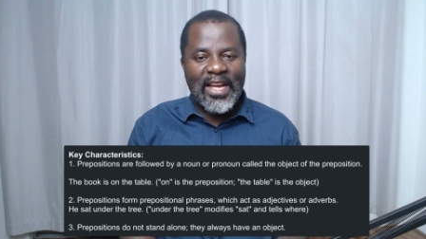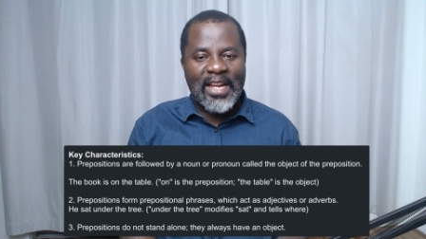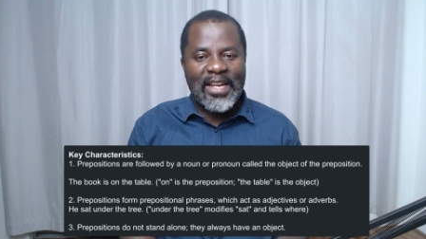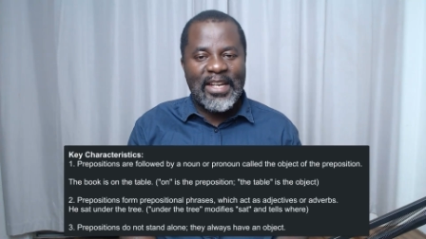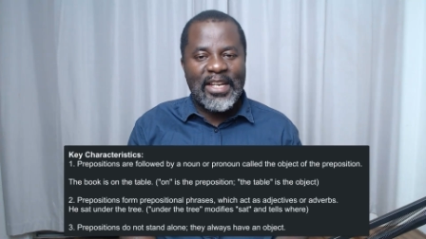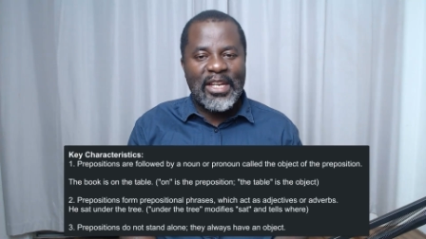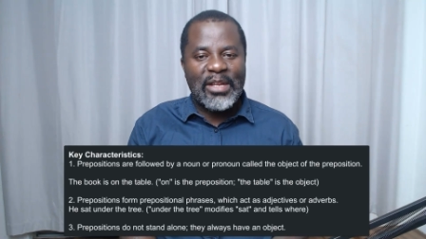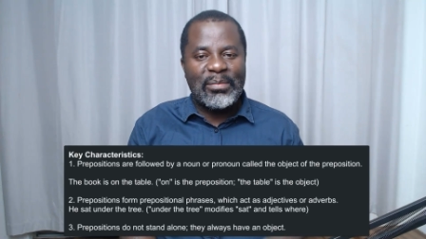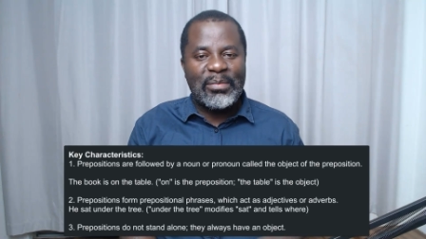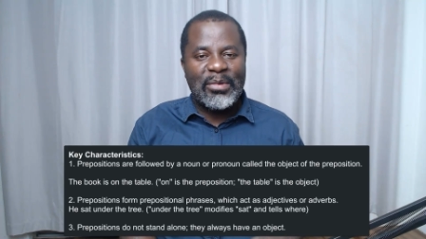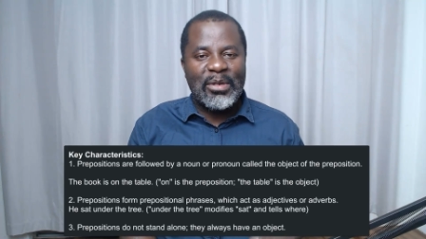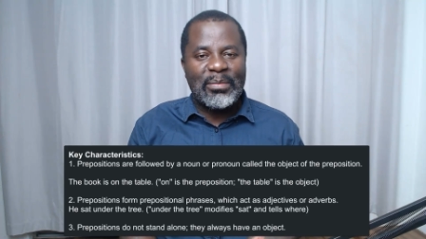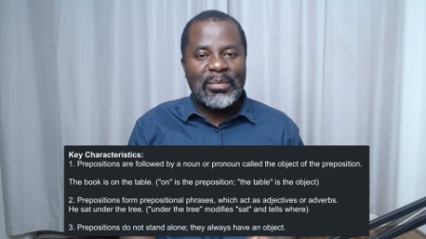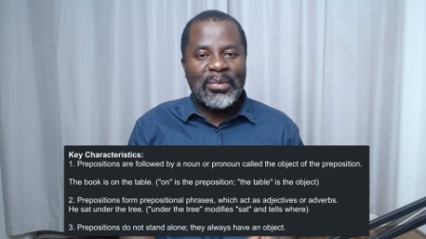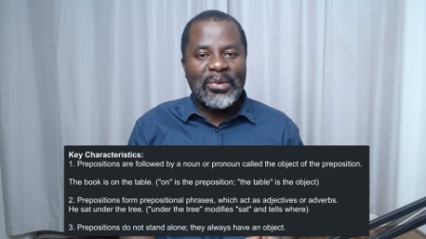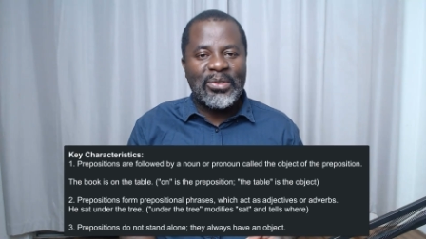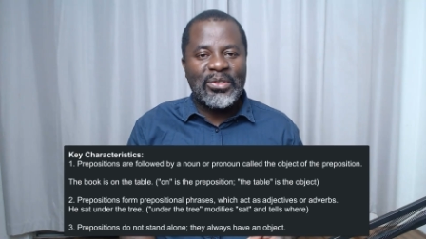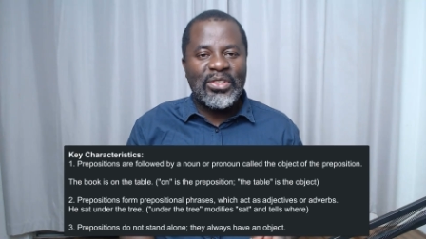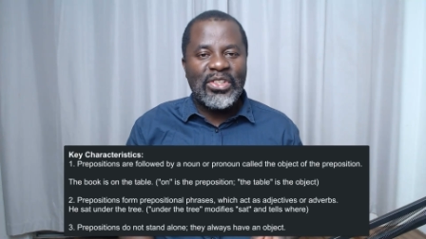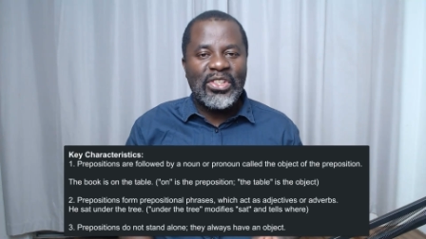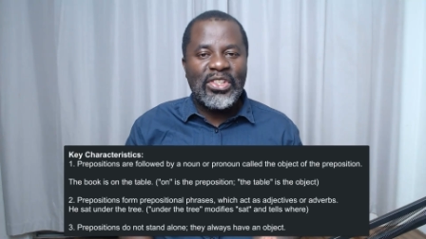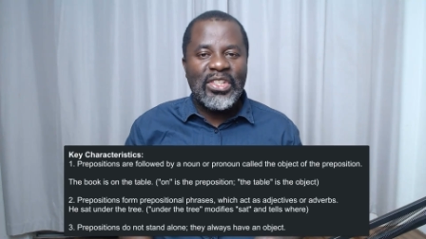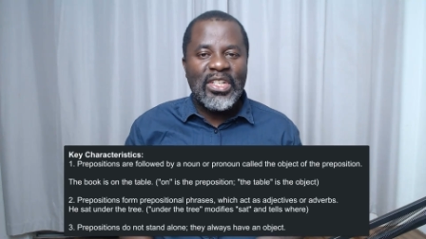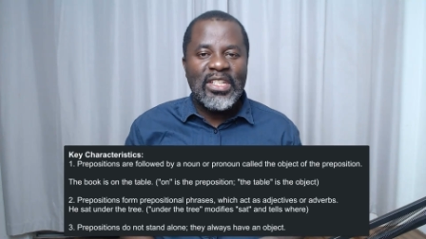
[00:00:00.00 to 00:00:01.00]
And the
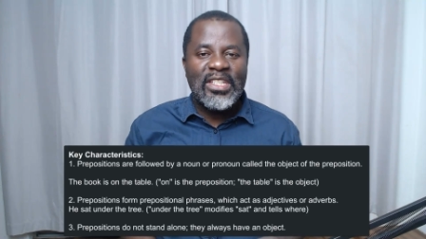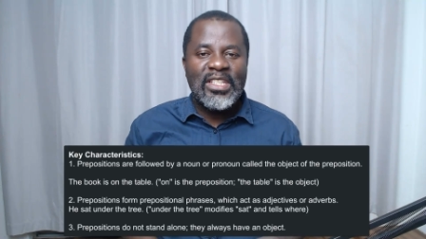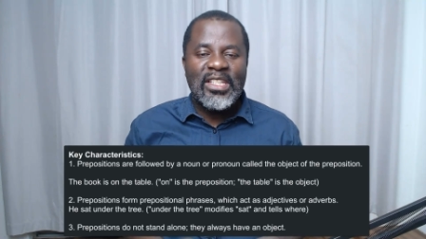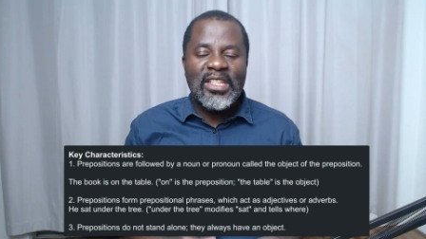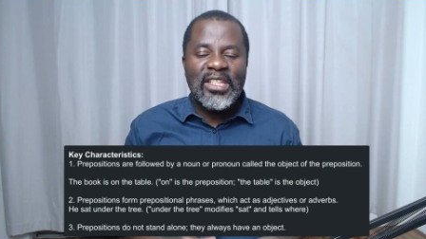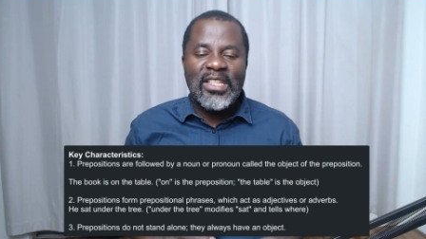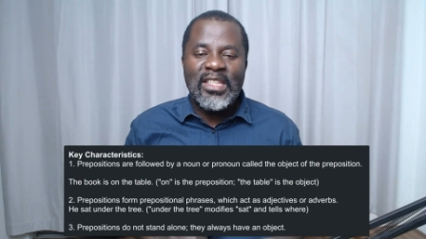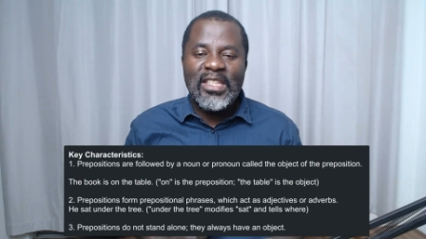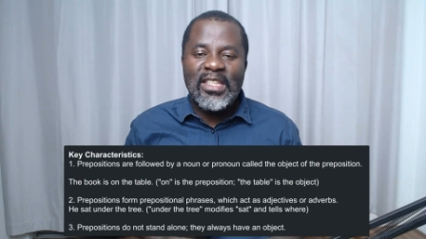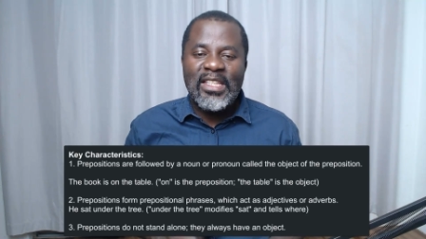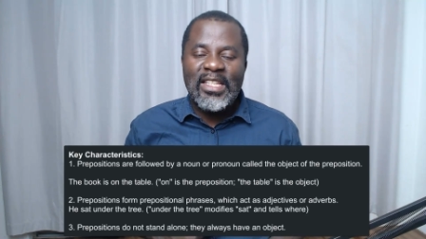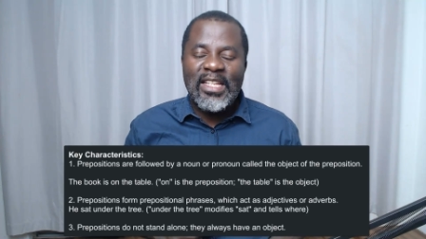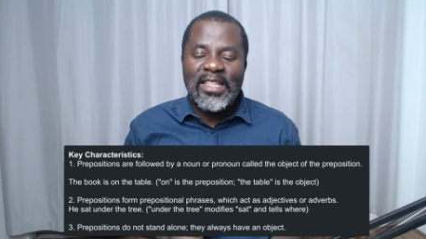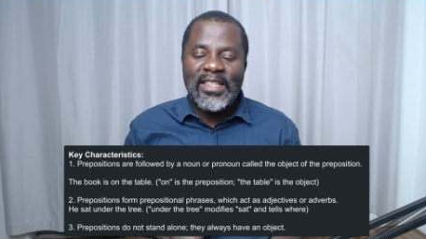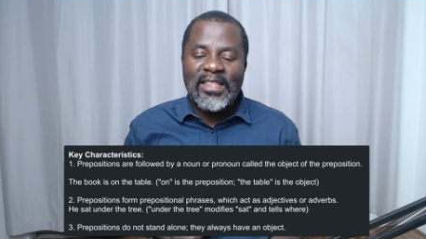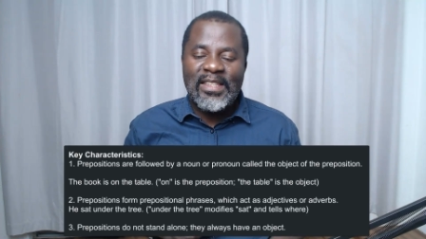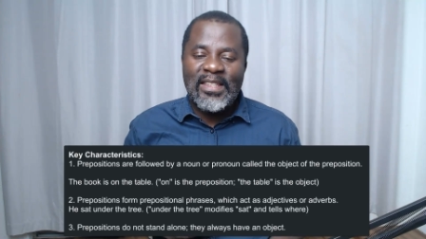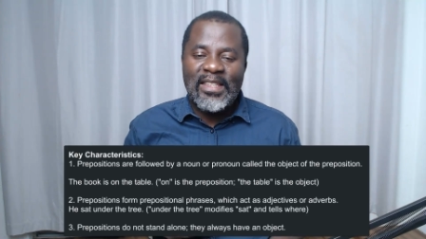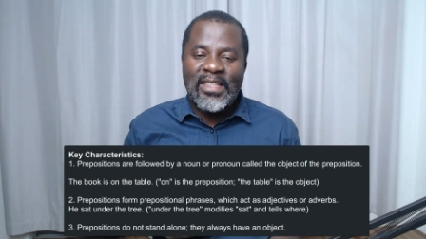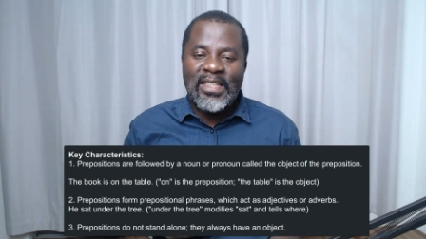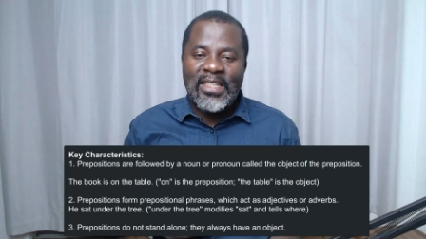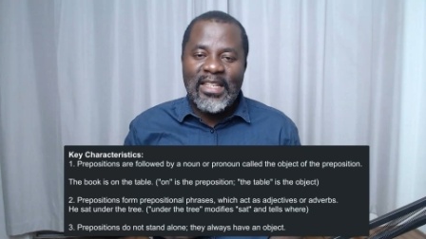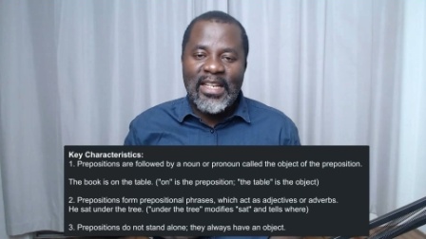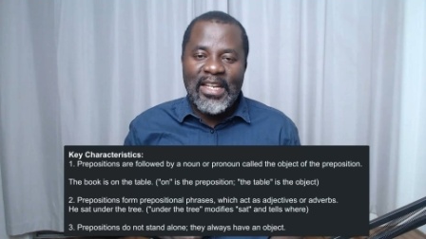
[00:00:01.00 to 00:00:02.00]
preposition in the
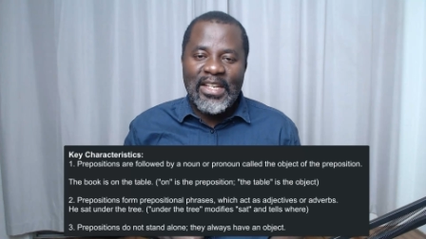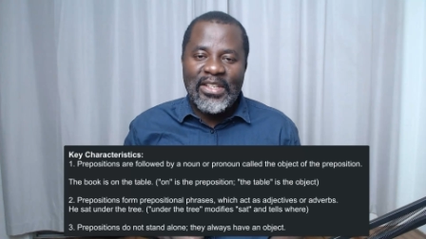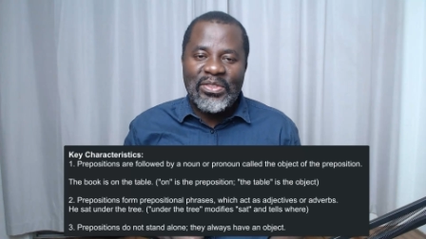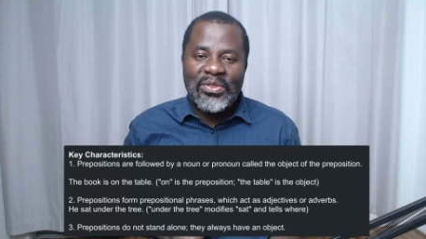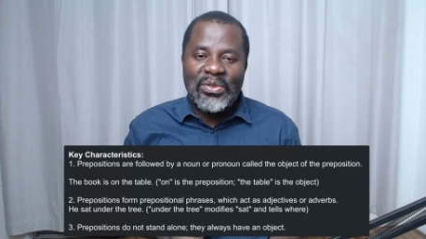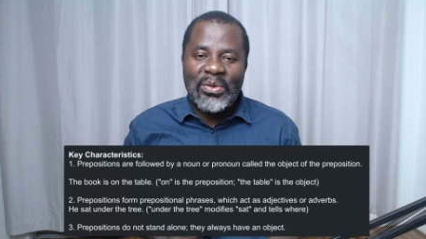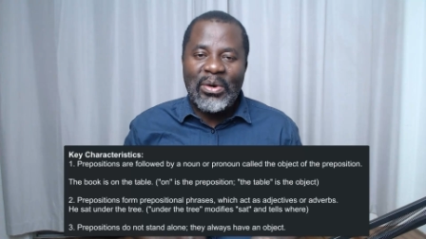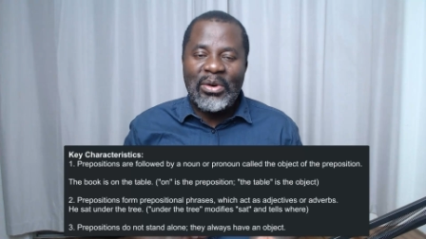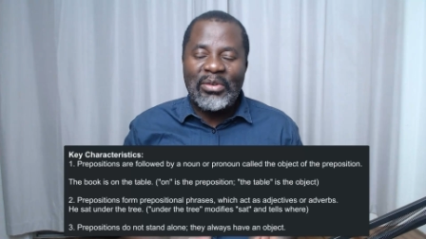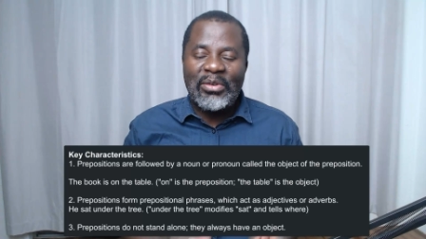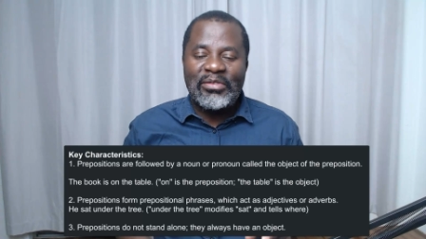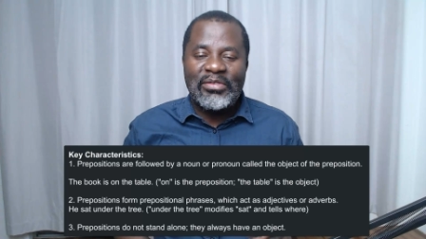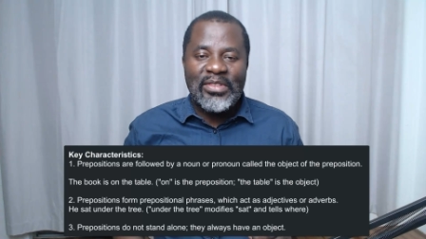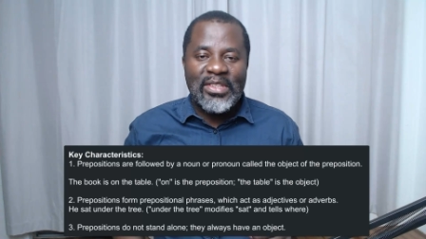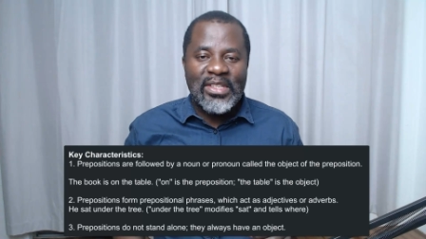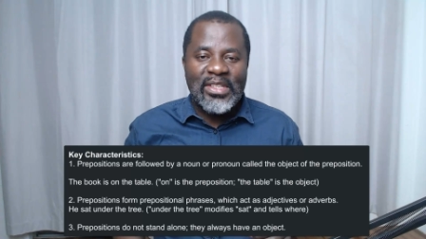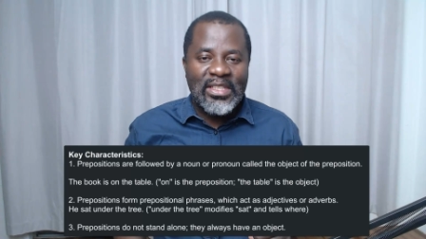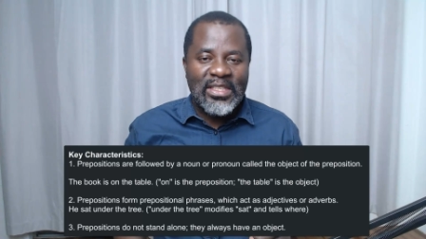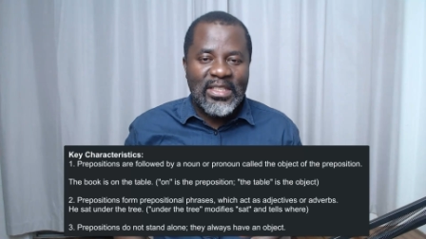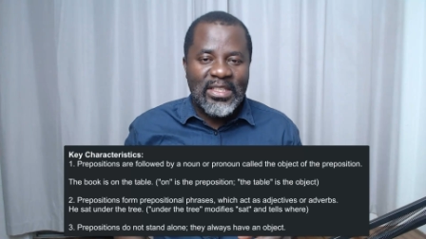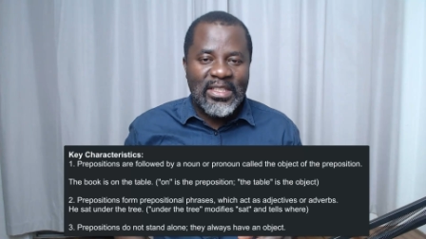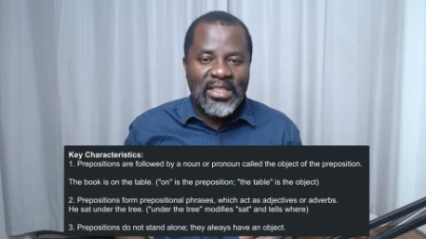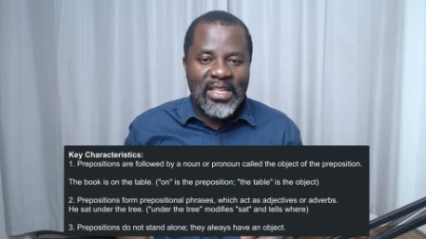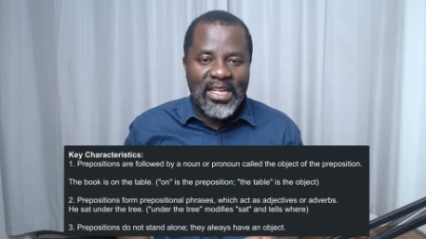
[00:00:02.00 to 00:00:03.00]
case of
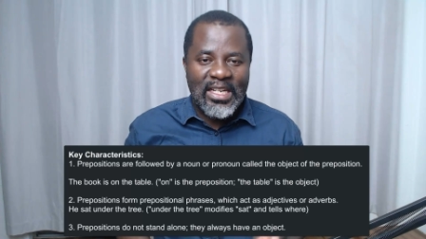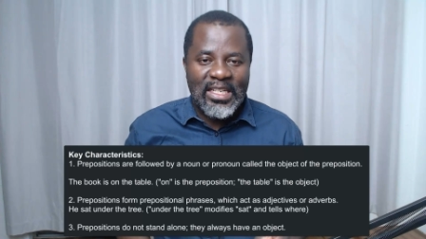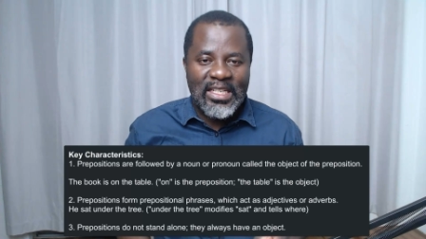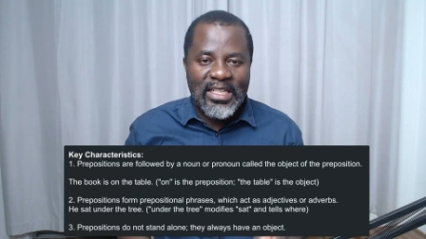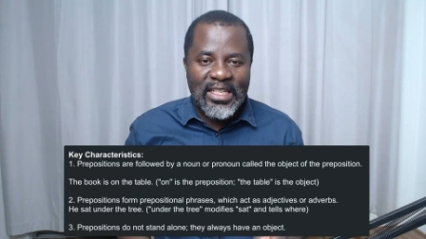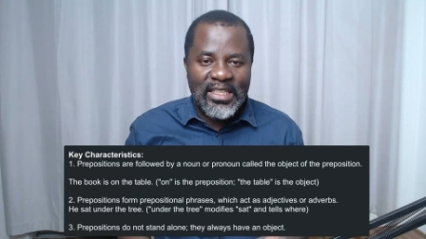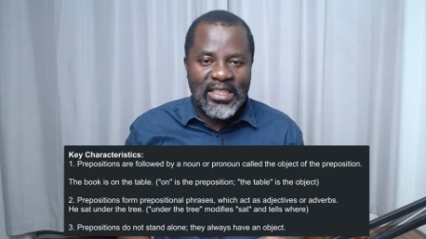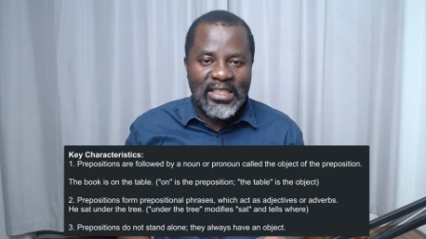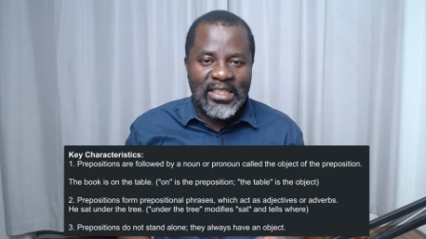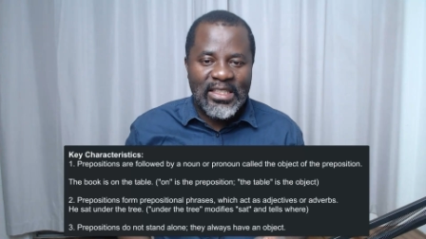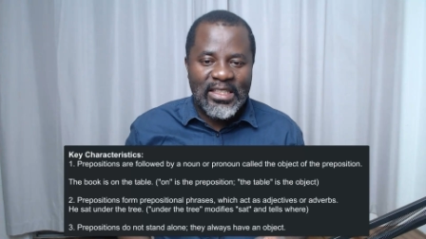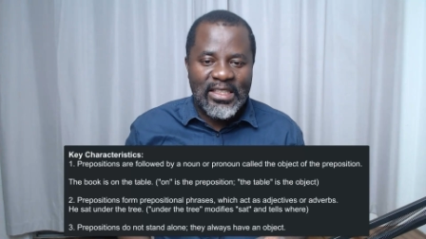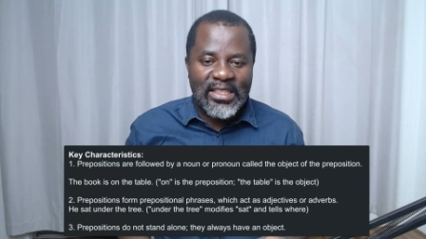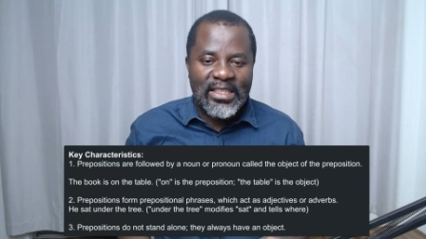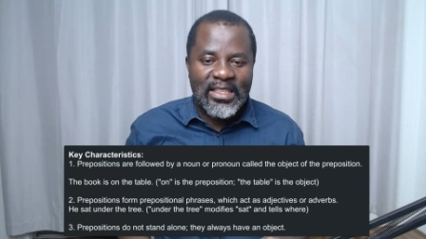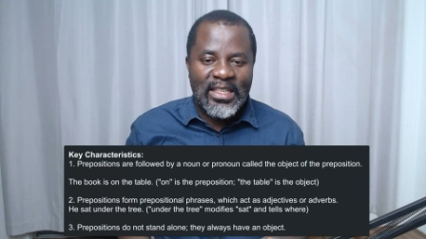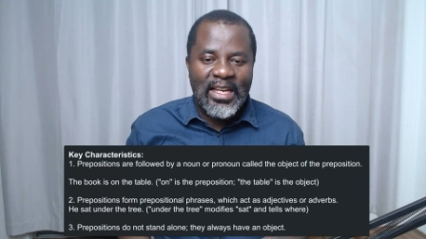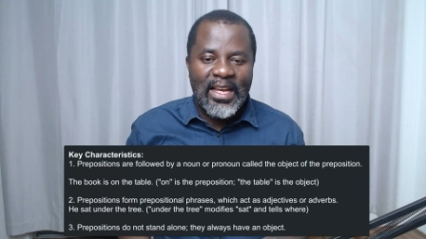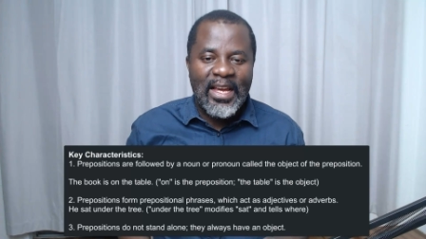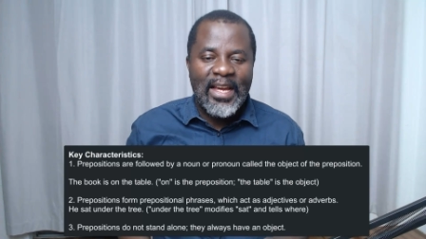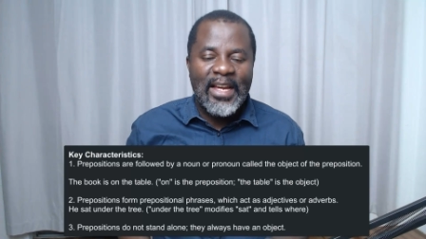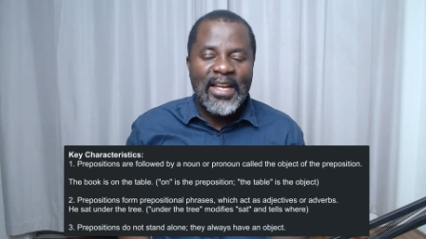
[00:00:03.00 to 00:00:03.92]
this sentence